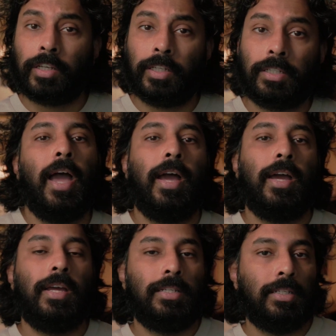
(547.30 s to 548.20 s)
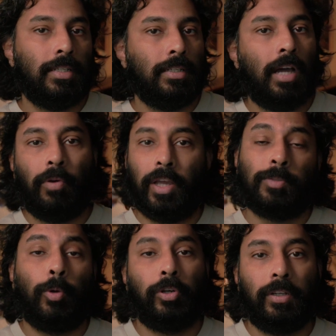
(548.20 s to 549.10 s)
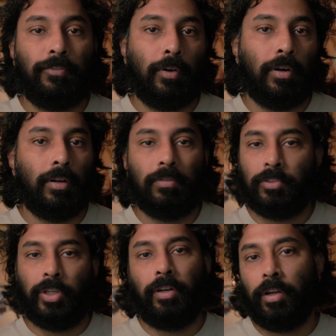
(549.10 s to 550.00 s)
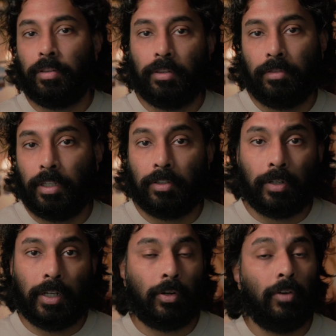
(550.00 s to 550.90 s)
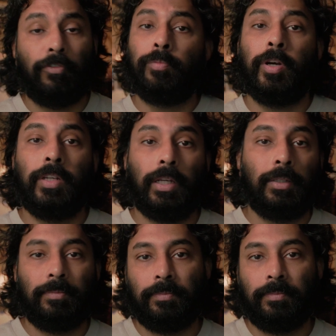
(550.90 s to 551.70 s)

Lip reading: it and how I export it for sharing on the internet or for printing.